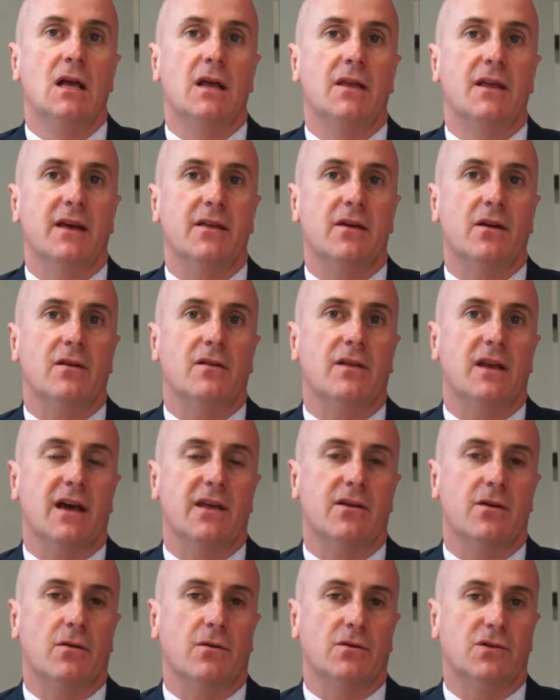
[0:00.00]
The
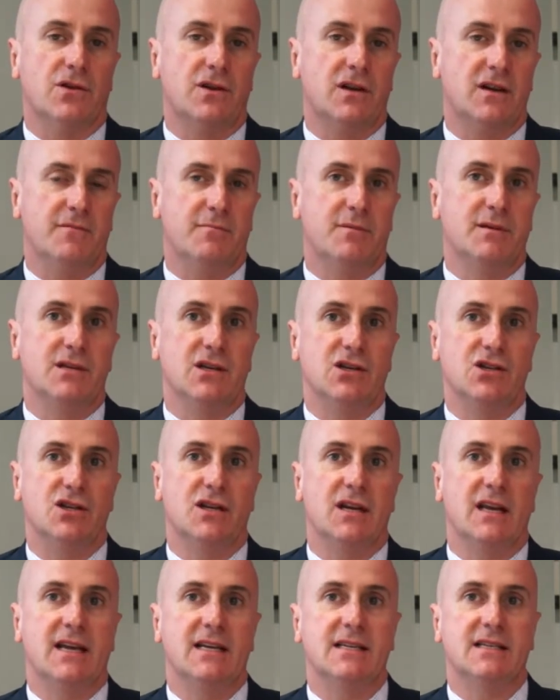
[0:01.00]
other alternative
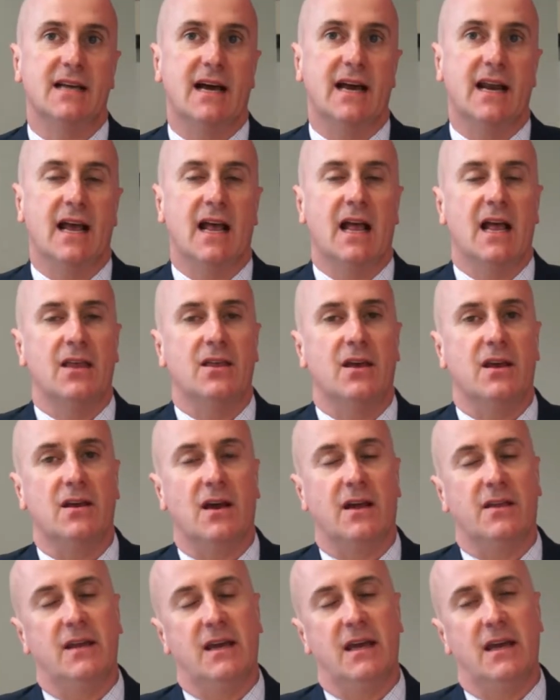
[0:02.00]
position is that
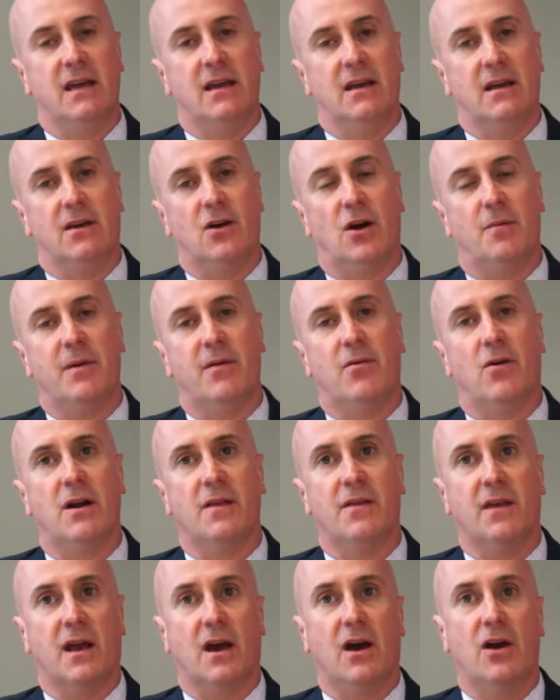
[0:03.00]
the
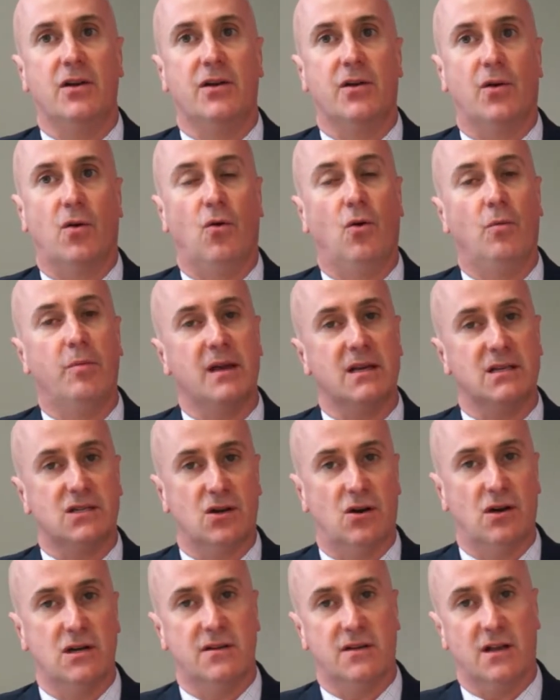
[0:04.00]
copyright in the code can all be
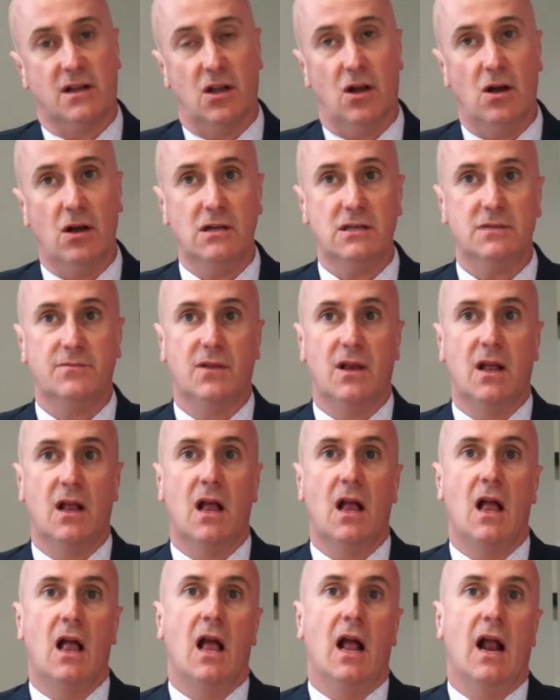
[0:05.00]
assigned to the client.
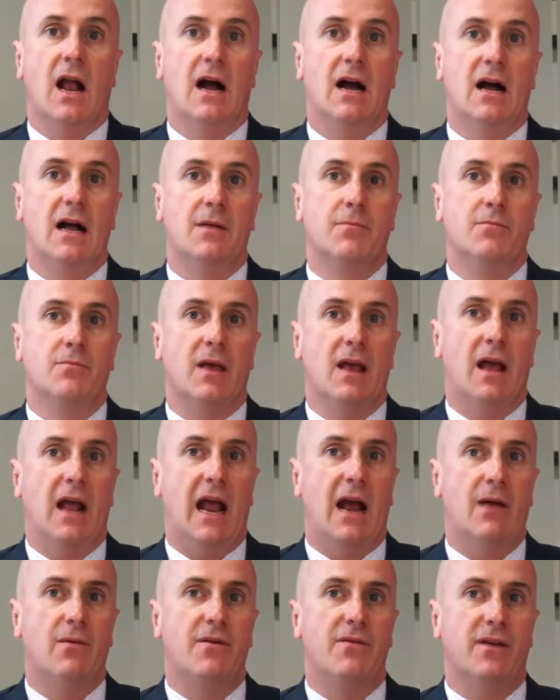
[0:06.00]

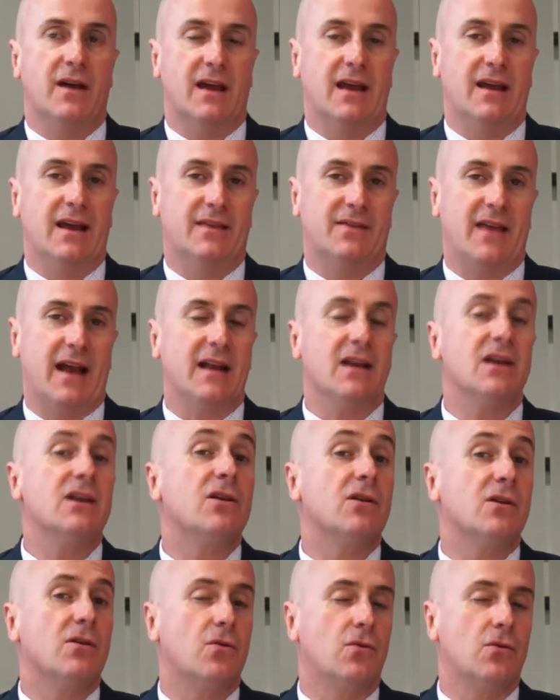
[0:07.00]
However, that can
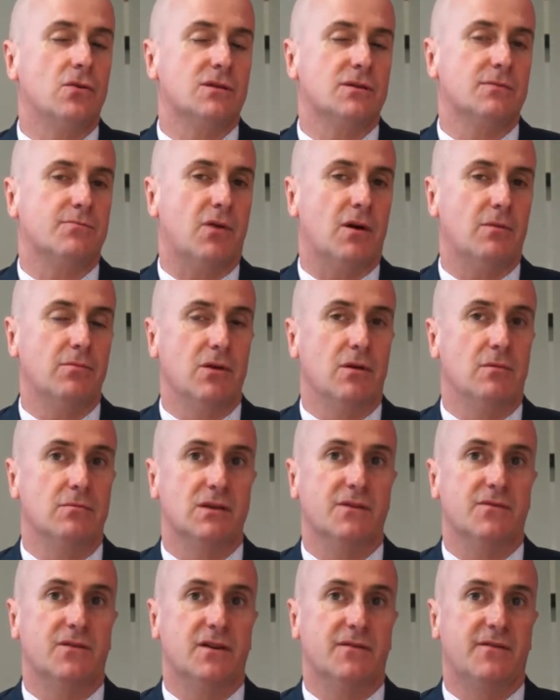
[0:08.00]
cause
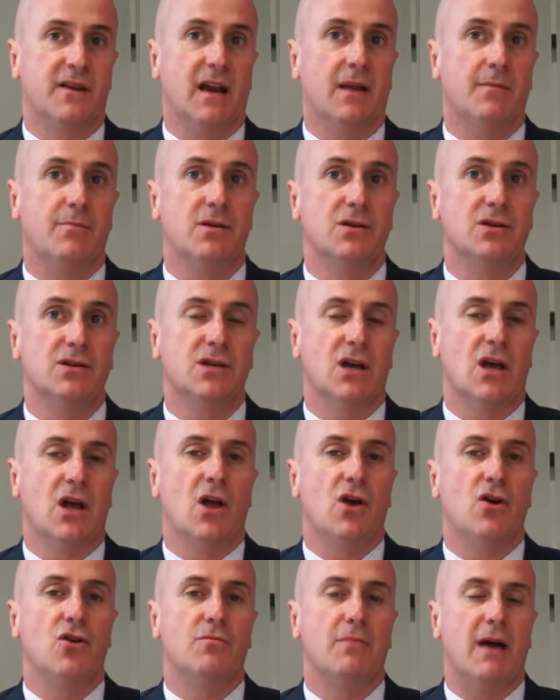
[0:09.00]
problems for developers
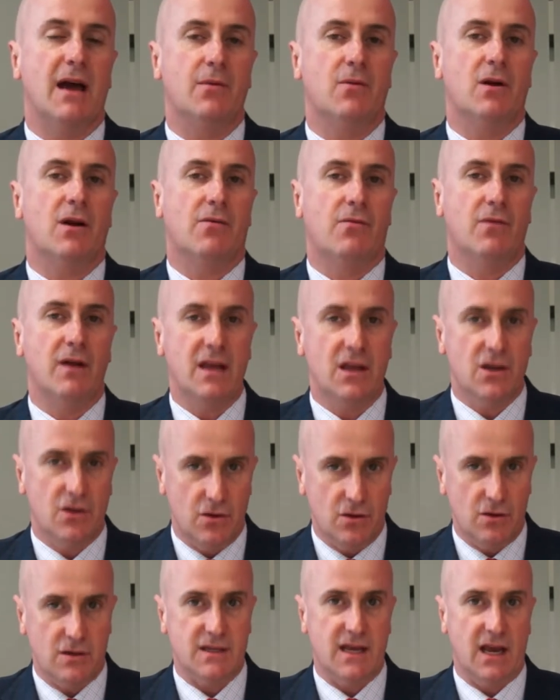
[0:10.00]
who may want to
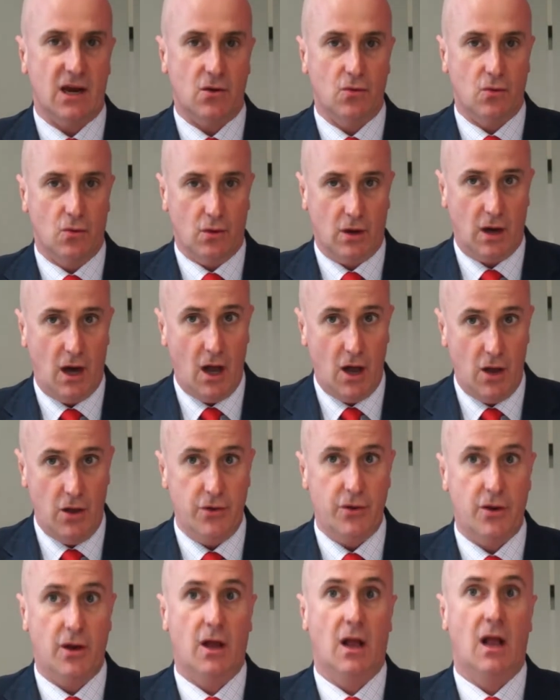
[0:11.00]
reuse their core code,